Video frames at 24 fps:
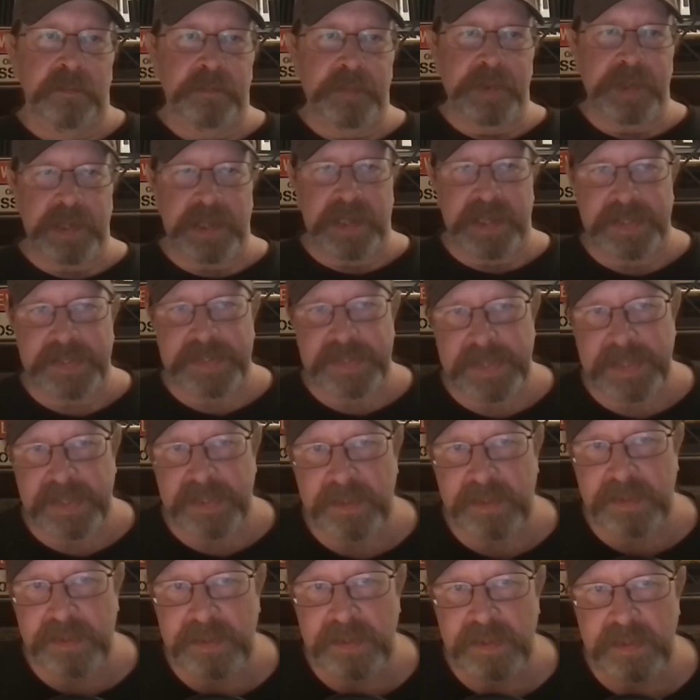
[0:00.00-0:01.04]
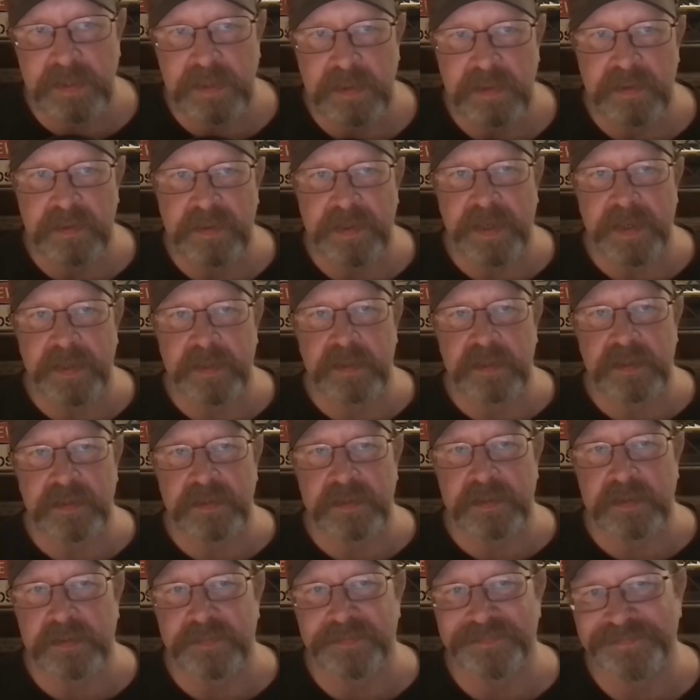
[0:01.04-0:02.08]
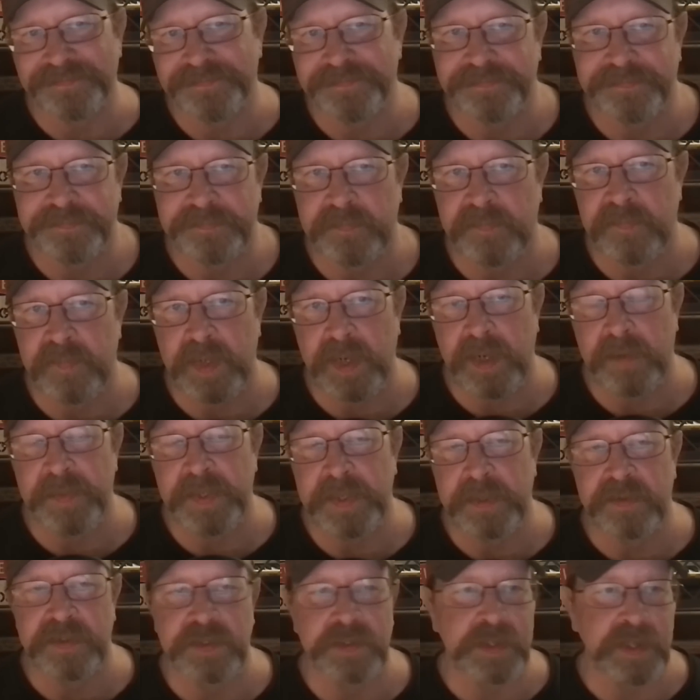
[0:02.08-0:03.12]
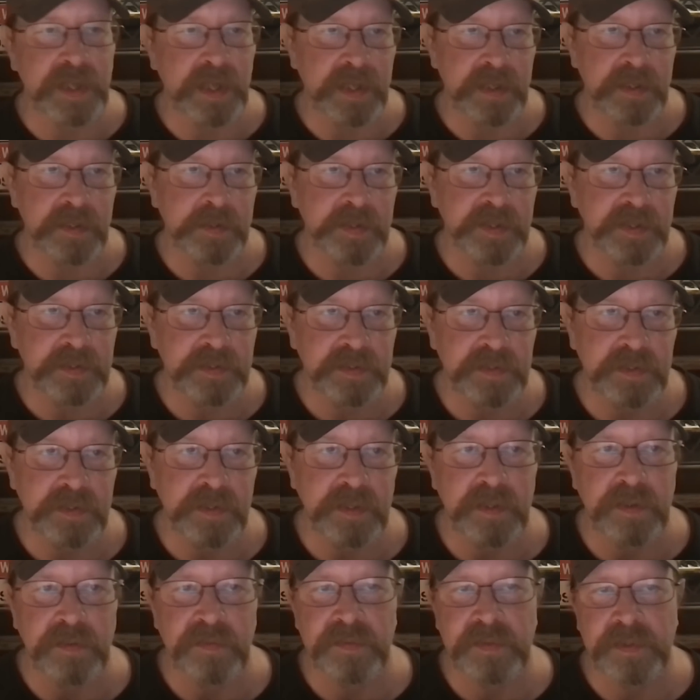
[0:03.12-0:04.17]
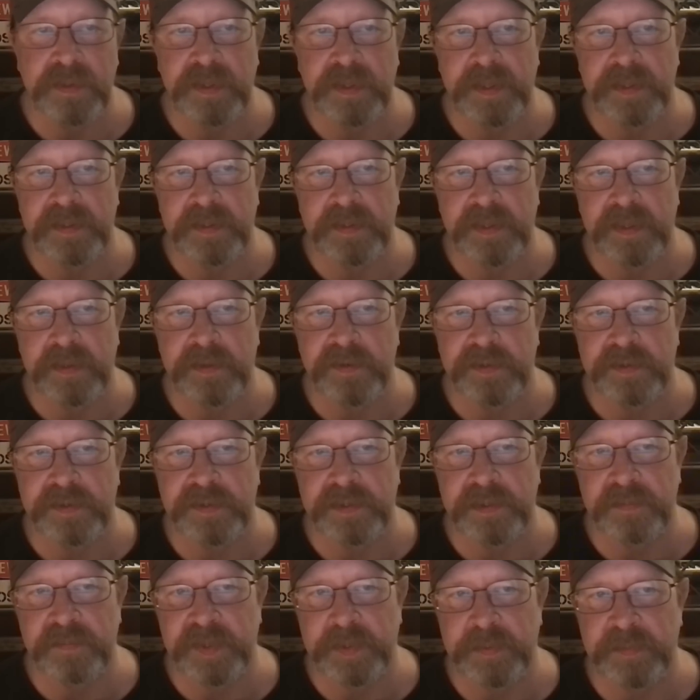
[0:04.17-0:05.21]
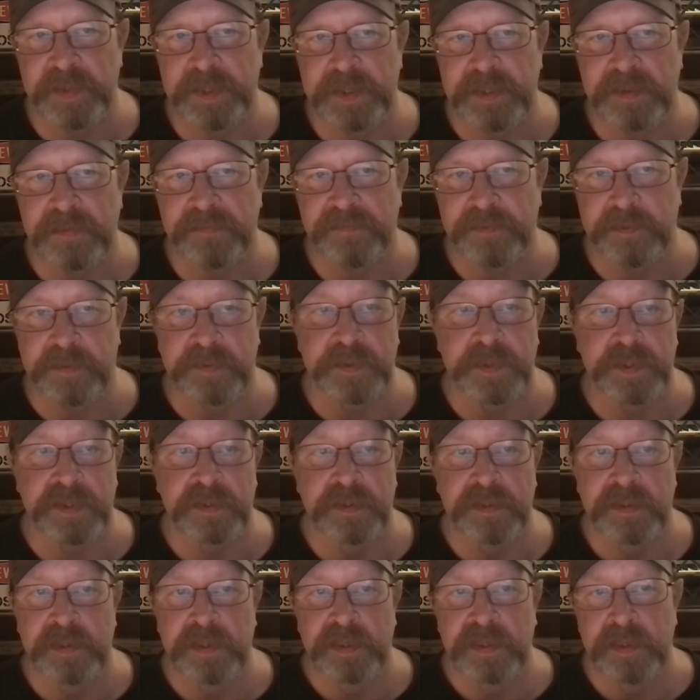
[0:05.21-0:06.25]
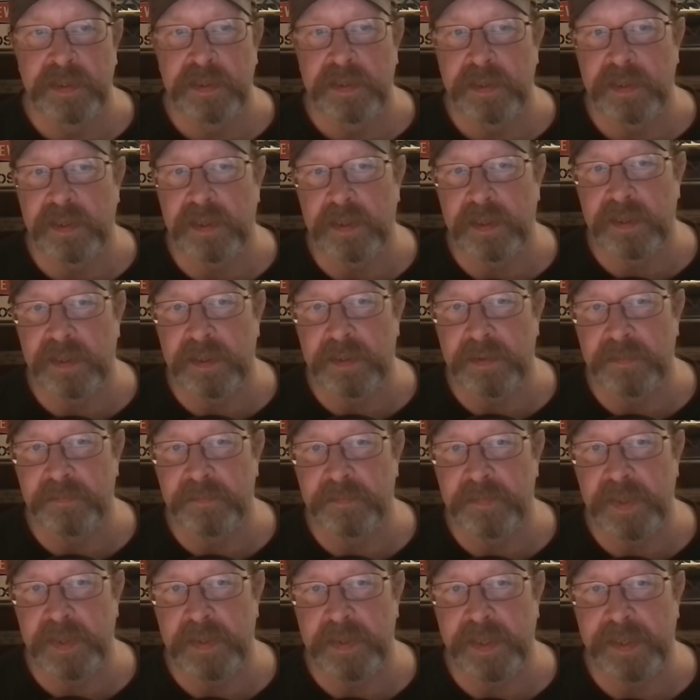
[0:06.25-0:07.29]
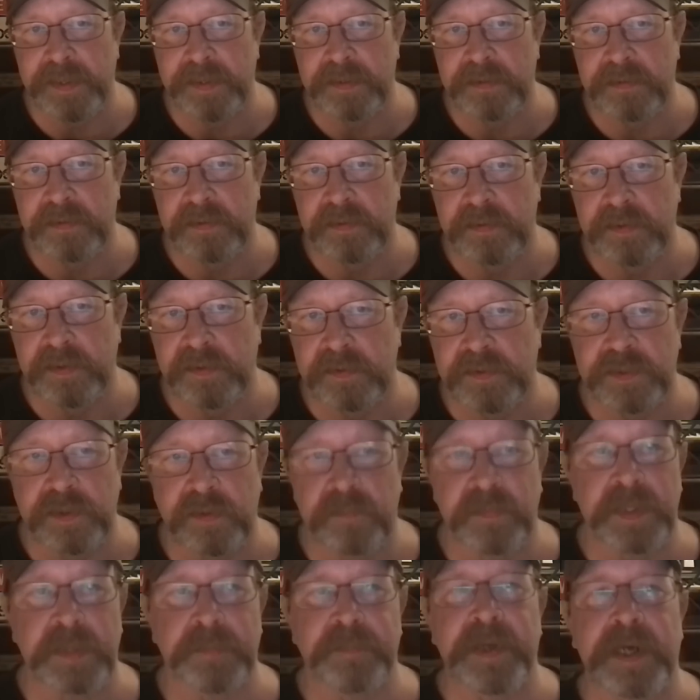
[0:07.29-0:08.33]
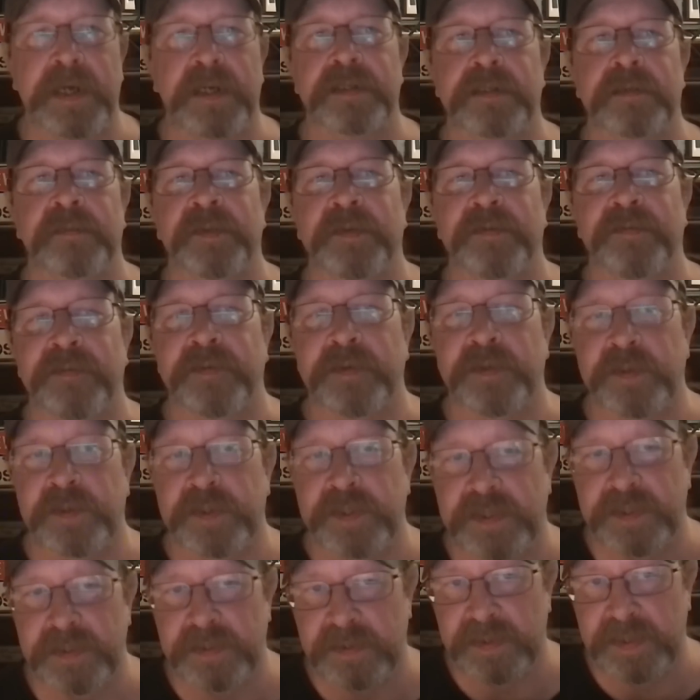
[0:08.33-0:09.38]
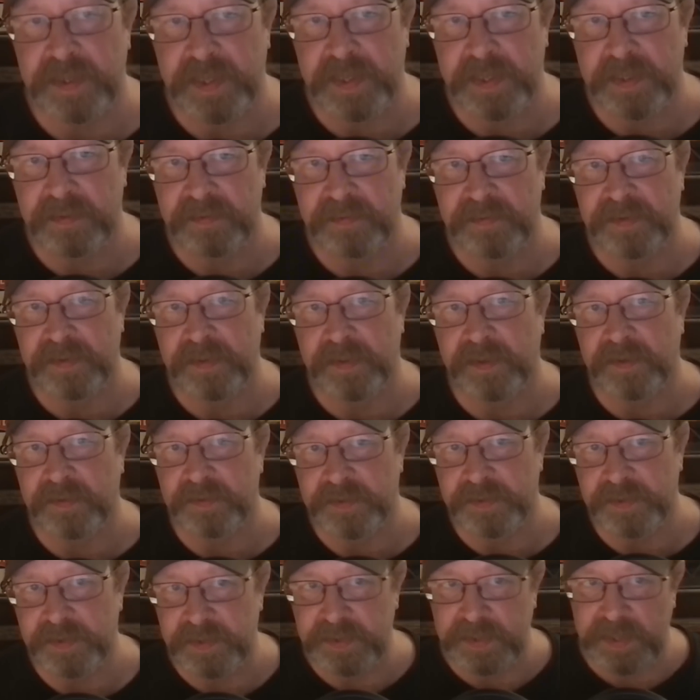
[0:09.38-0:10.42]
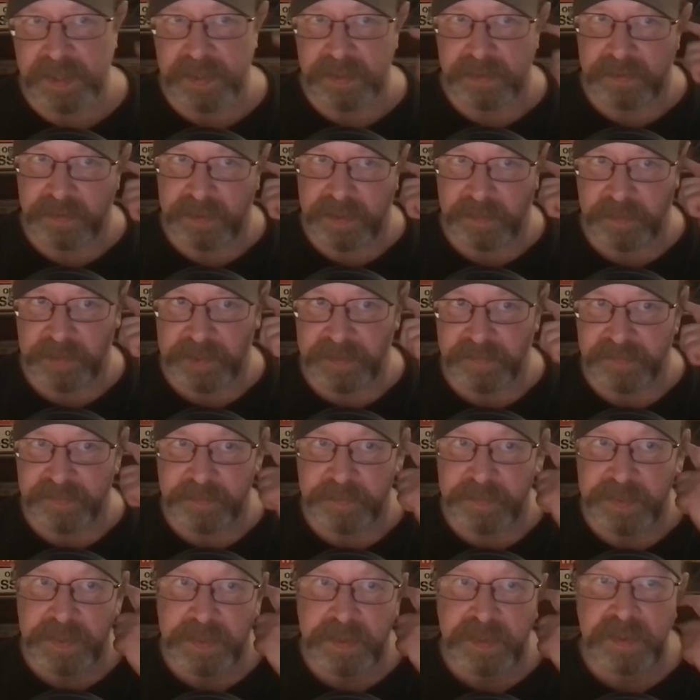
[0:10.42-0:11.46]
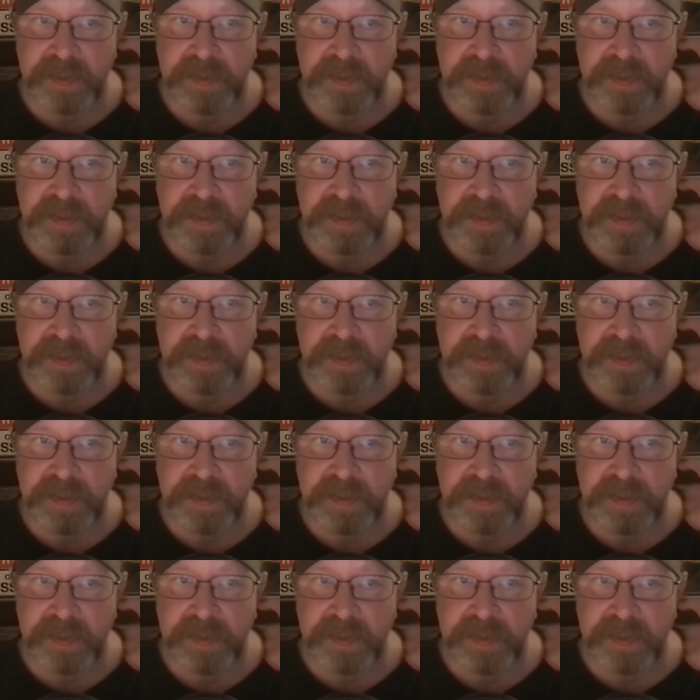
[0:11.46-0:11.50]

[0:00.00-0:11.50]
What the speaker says: But that doesn't, they're just oddities, and they could simply be flukes. And that there are so many possible flukes that, you just got a couple of them.